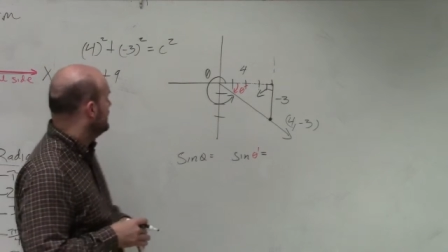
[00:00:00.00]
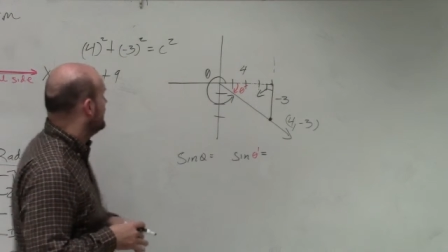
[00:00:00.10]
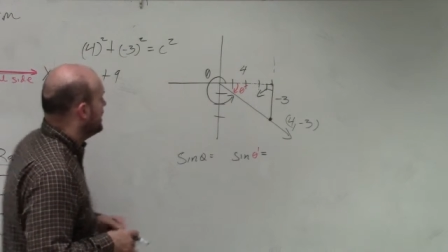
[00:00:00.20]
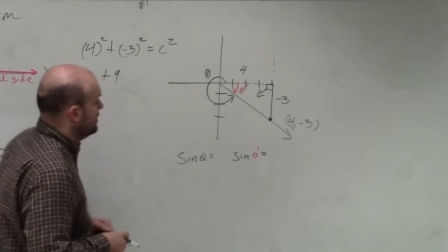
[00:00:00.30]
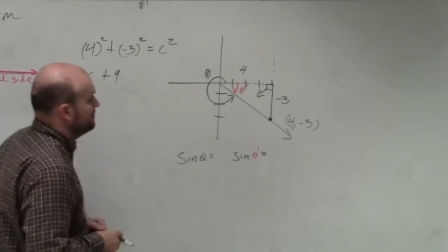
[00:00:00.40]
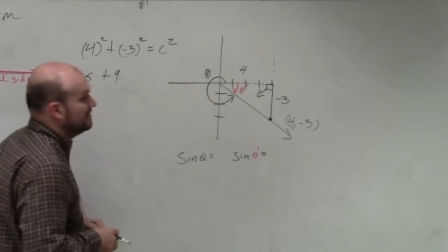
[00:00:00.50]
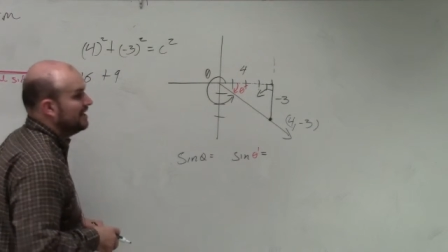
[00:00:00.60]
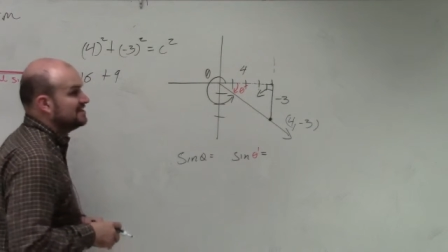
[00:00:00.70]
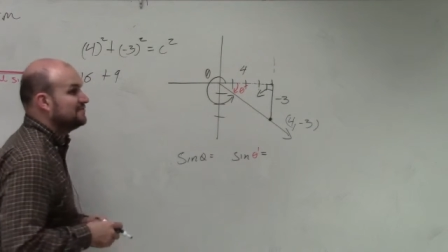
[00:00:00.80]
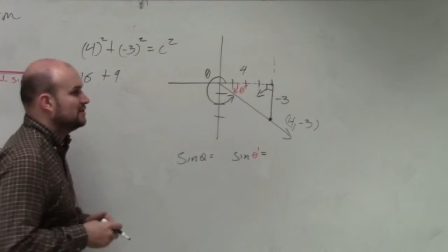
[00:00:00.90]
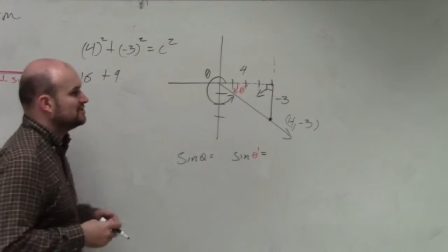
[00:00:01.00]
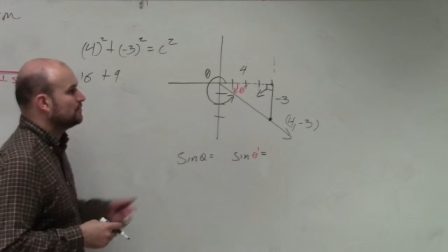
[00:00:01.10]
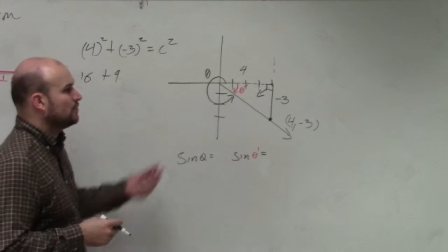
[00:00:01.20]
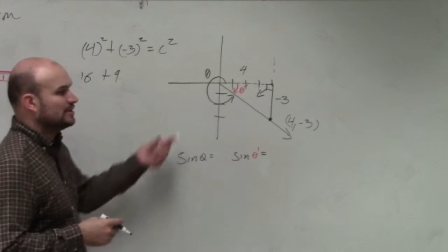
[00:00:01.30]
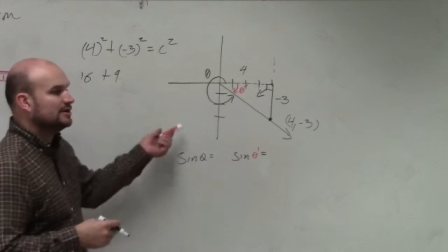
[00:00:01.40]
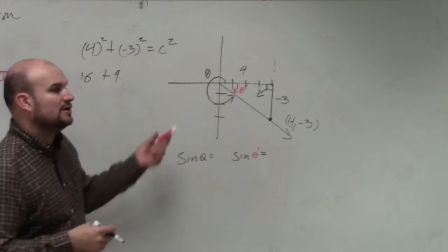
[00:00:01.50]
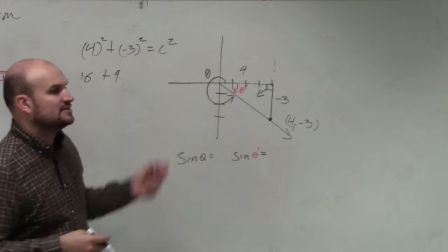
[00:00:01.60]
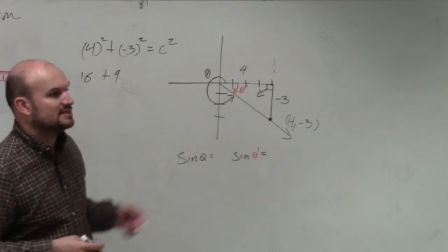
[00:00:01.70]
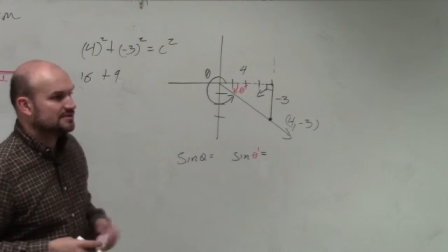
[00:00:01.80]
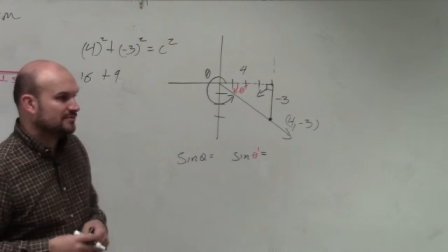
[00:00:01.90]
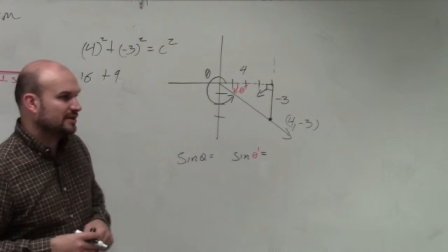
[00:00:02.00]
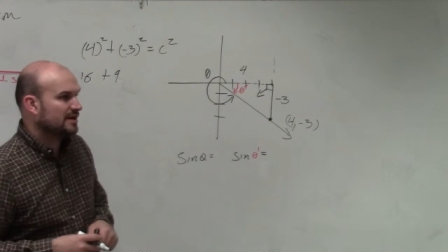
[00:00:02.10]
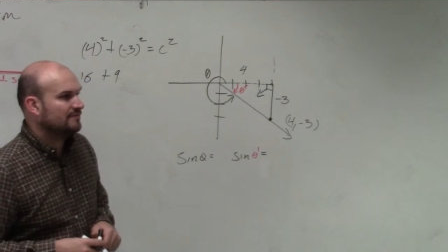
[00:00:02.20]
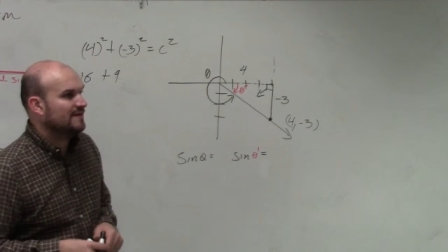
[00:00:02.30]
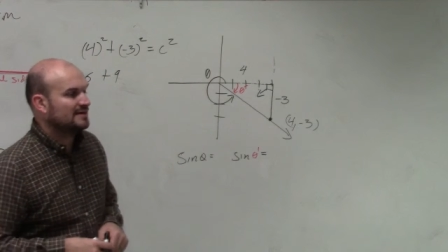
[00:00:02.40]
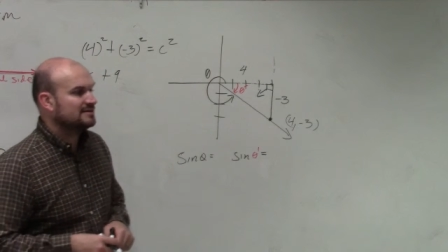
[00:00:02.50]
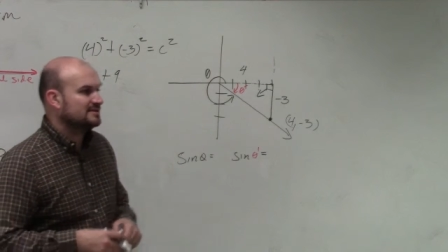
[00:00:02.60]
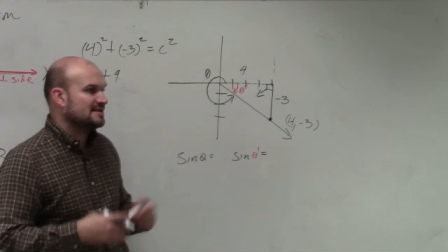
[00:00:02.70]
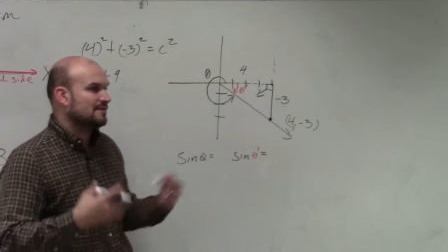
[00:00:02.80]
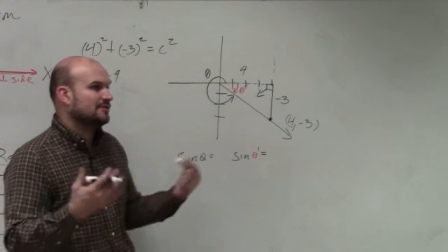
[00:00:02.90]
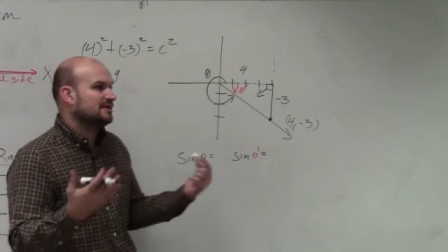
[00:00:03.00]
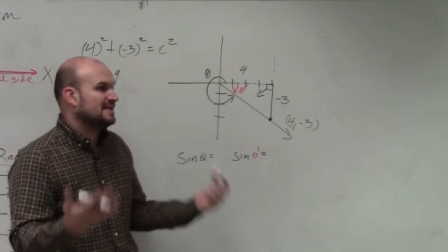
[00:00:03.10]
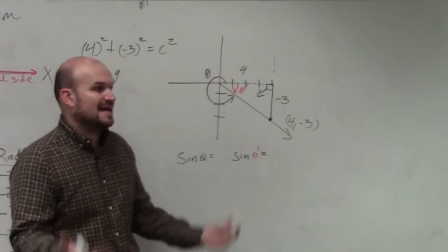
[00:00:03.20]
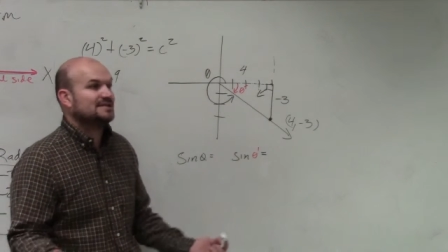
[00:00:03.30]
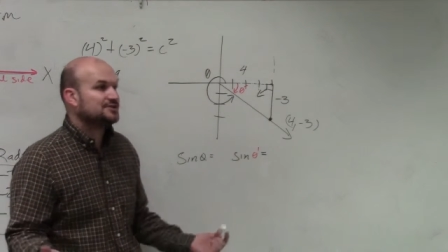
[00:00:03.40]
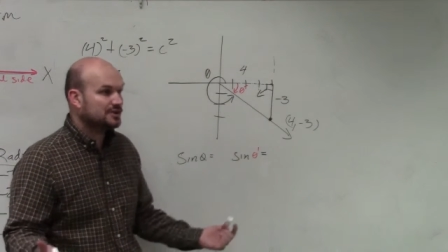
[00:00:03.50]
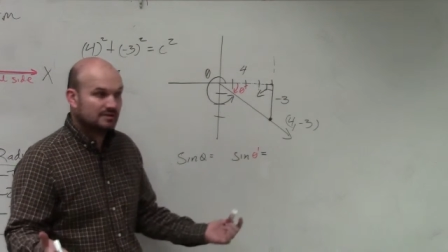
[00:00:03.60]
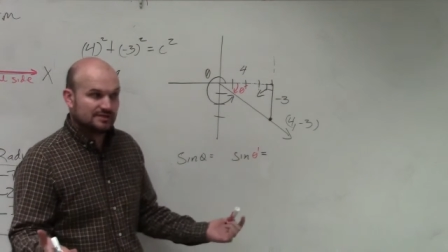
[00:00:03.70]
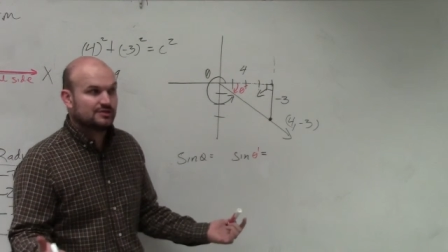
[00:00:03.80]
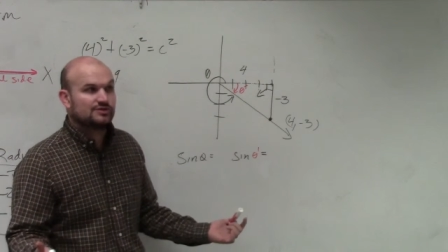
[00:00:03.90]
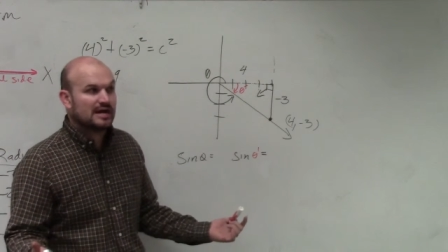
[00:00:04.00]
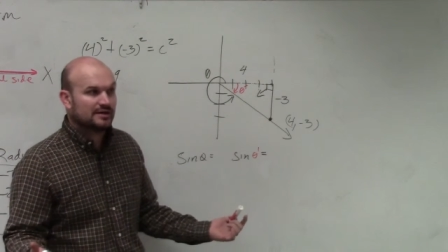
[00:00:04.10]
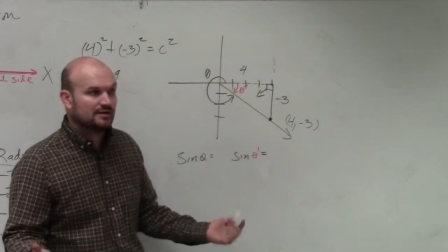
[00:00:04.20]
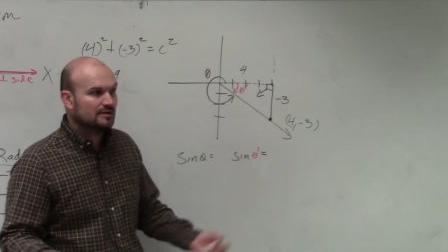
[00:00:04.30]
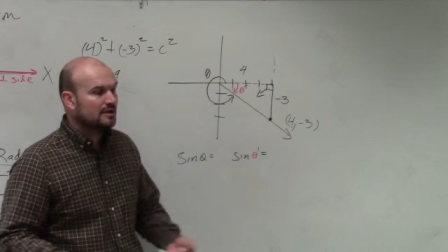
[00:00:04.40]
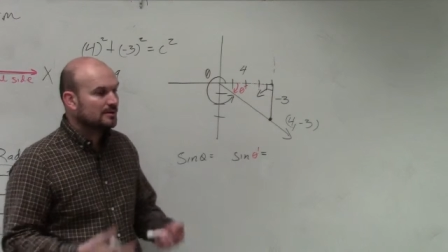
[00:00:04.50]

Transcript: Um, as far as your work, no, it doesn't really affect. It's not really the answer is the triangle.